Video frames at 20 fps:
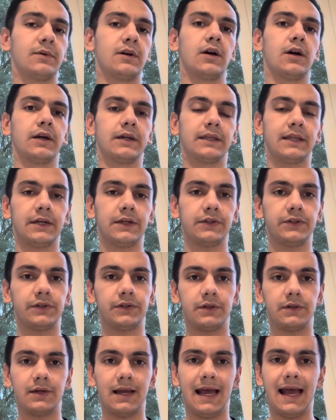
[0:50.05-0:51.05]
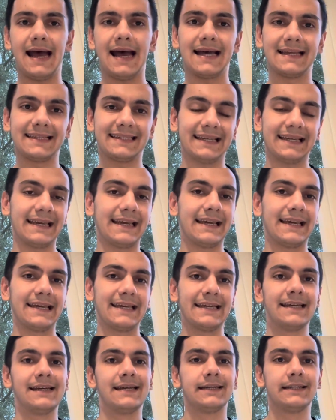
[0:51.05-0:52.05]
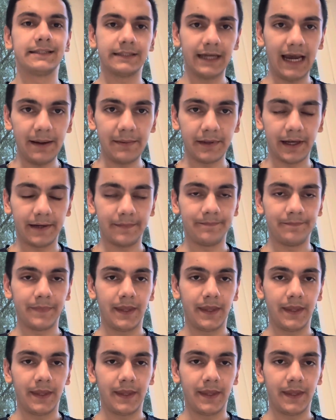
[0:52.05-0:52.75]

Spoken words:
architecture as a timeline.